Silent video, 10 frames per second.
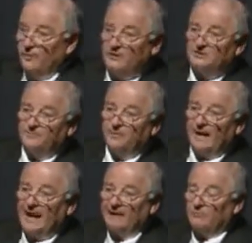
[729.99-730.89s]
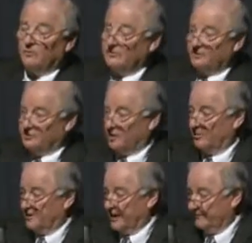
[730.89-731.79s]
principal admirals in the
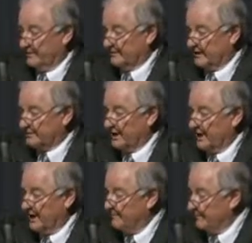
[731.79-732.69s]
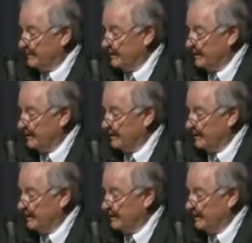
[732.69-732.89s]
German Navy at that time,